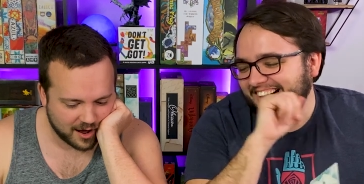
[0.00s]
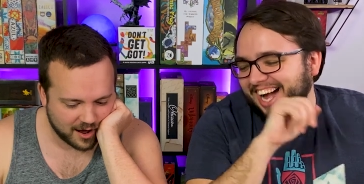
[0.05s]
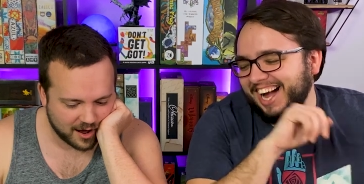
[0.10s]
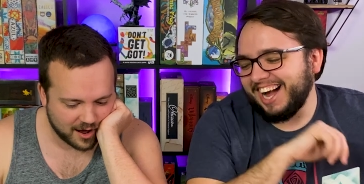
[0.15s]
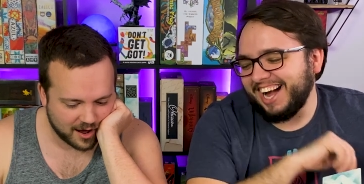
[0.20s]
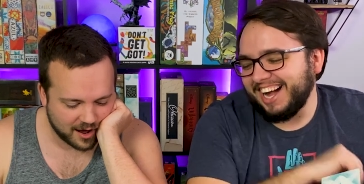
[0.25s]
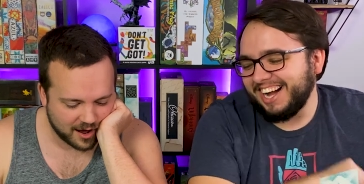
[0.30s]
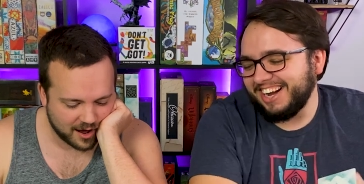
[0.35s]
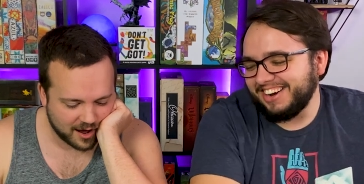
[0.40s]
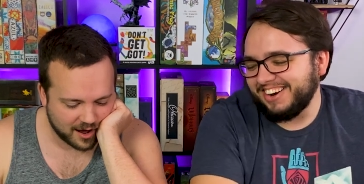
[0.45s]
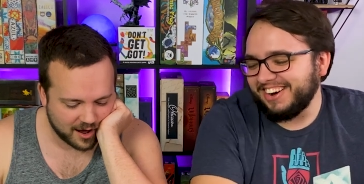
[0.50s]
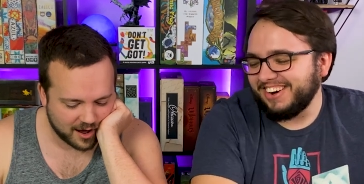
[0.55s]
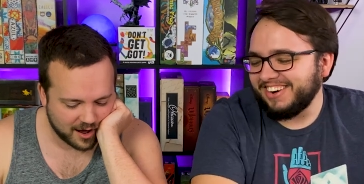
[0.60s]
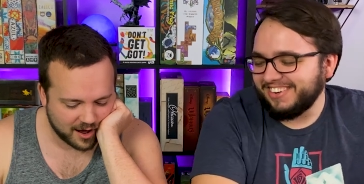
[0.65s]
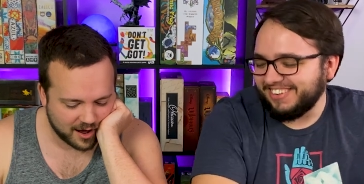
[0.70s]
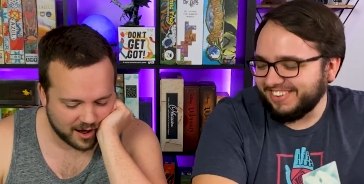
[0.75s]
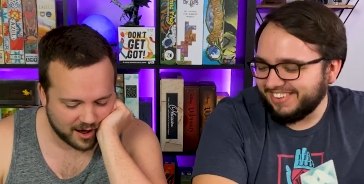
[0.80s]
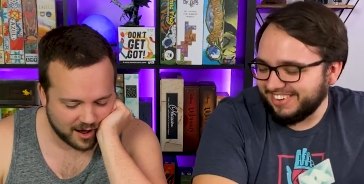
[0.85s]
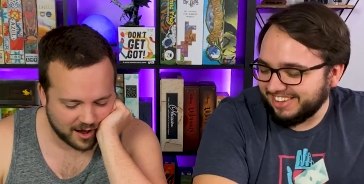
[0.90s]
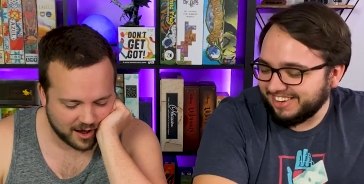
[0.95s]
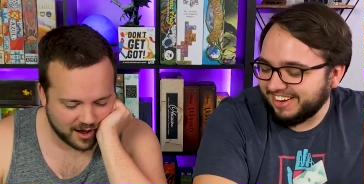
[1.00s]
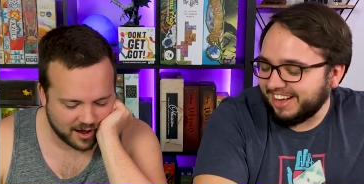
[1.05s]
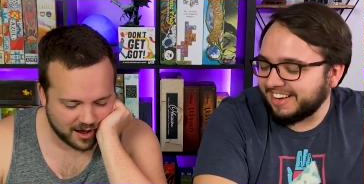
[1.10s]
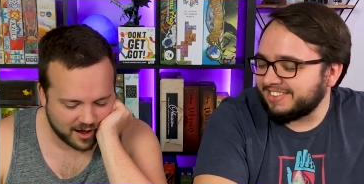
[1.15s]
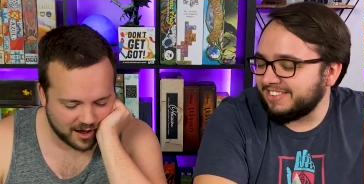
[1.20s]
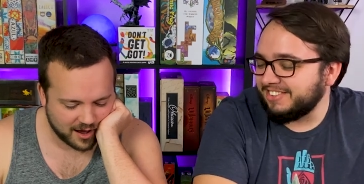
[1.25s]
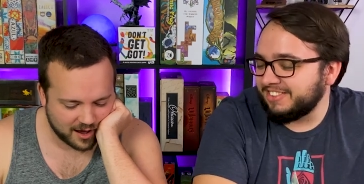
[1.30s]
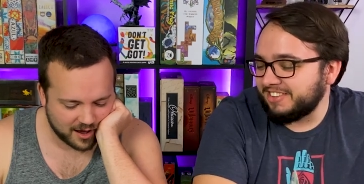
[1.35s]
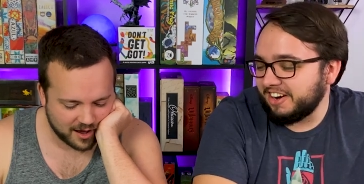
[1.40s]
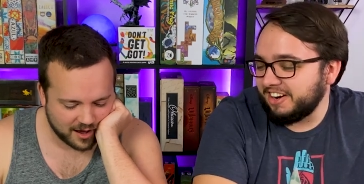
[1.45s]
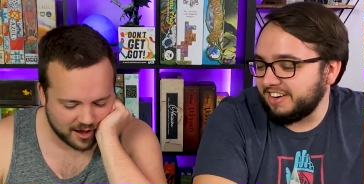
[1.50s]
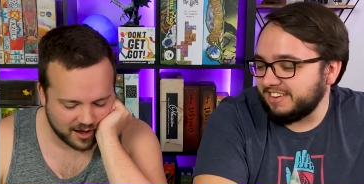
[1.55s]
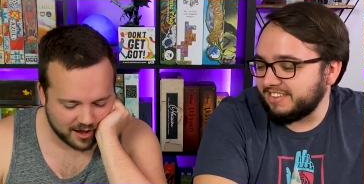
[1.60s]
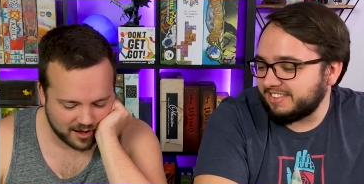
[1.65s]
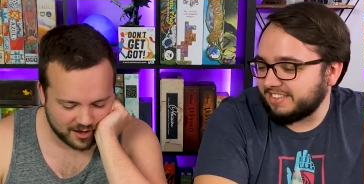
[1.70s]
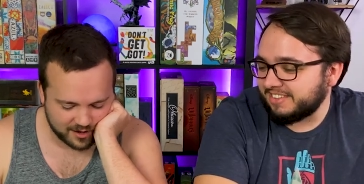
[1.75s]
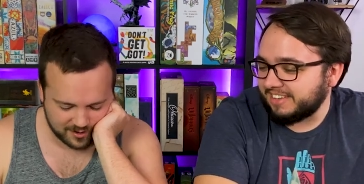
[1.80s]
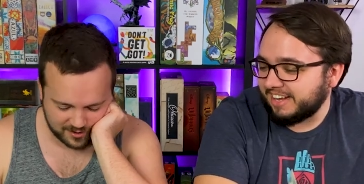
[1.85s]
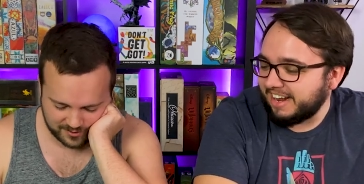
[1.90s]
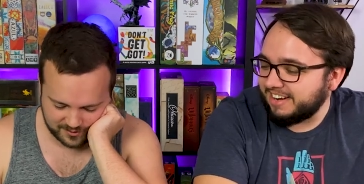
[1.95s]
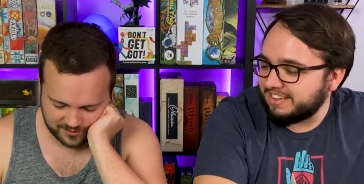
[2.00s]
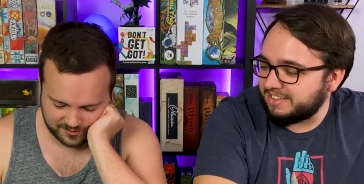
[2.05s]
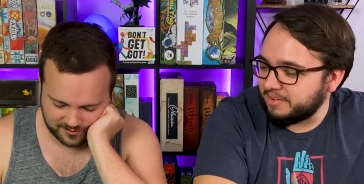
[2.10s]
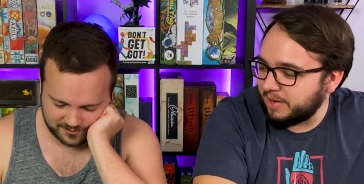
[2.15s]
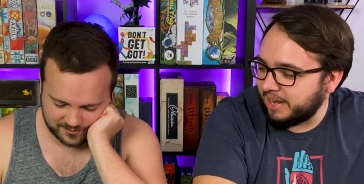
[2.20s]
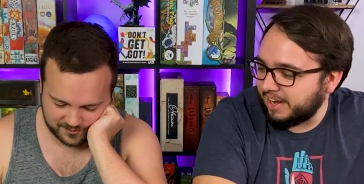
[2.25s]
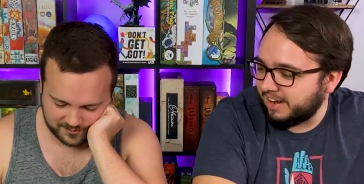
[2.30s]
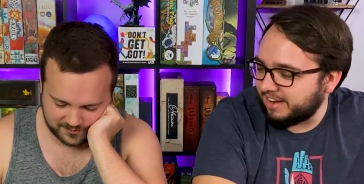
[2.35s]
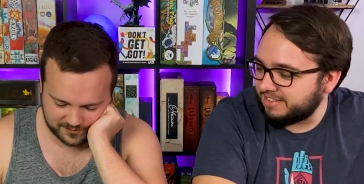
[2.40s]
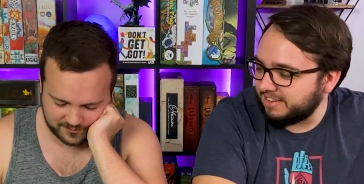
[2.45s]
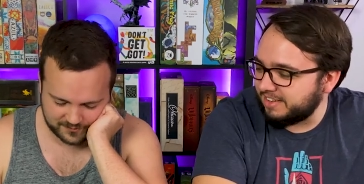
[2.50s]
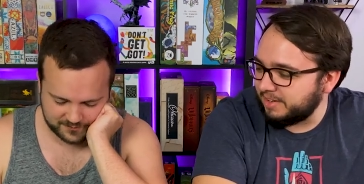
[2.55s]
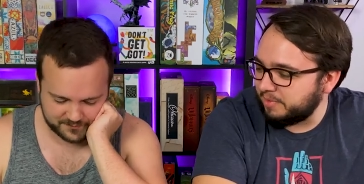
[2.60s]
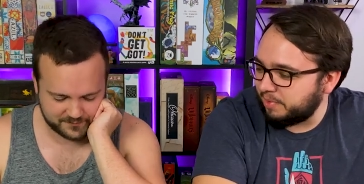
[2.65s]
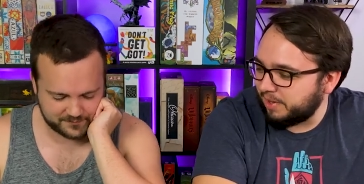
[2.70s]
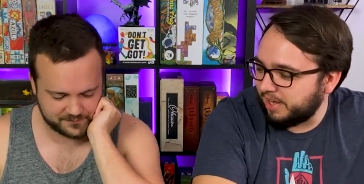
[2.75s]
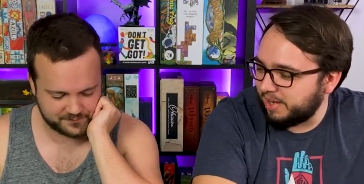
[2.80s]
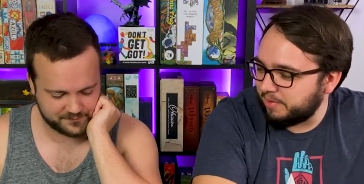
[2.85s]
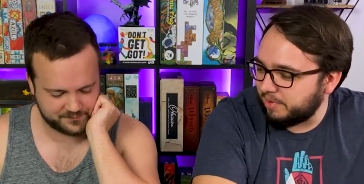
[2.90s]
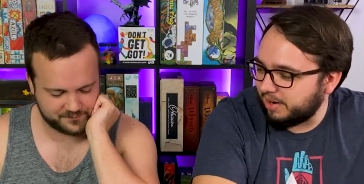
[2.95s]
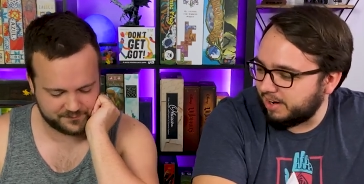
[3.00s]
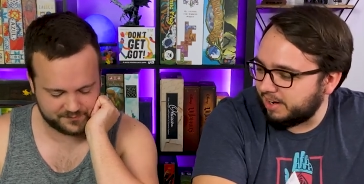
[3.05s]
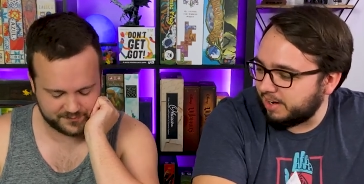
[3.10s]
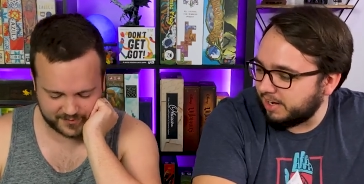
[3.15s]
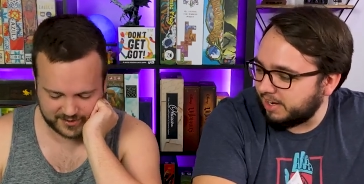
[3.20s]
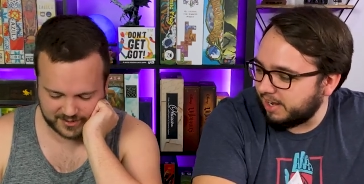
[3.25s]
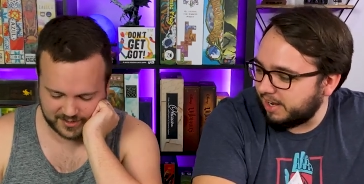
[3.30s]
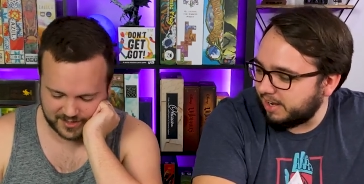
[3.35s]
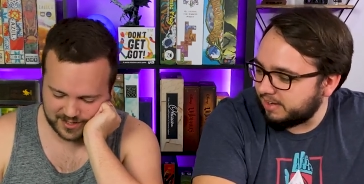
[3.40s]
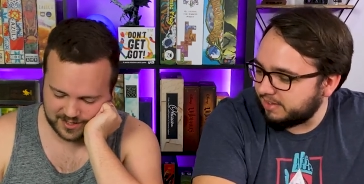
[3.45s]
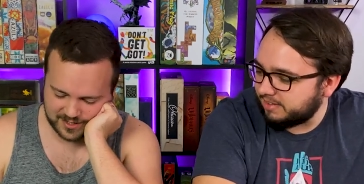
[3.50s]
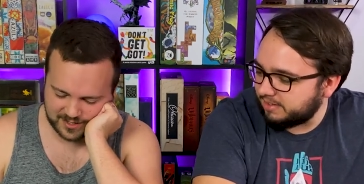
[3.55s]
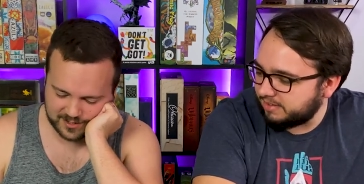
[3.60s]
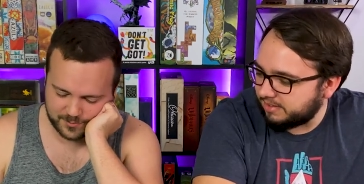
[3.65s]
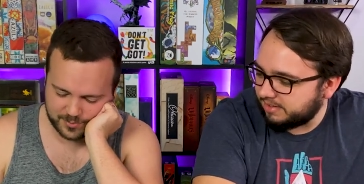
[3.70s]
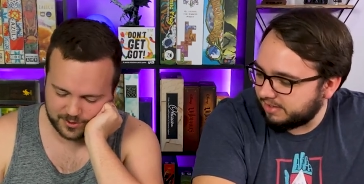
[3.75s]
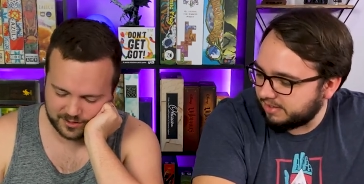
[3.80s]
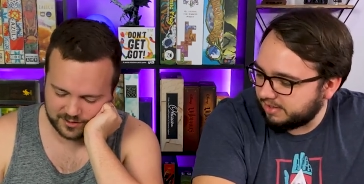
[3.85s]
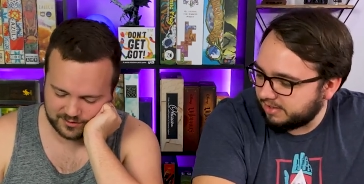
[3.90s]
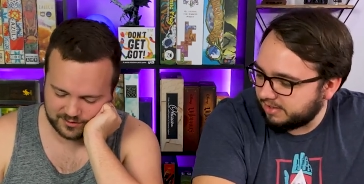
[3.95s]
Speaker 1: Oh, you got two turns, gain some eggs, and then play a bird, I guess. Yeah, but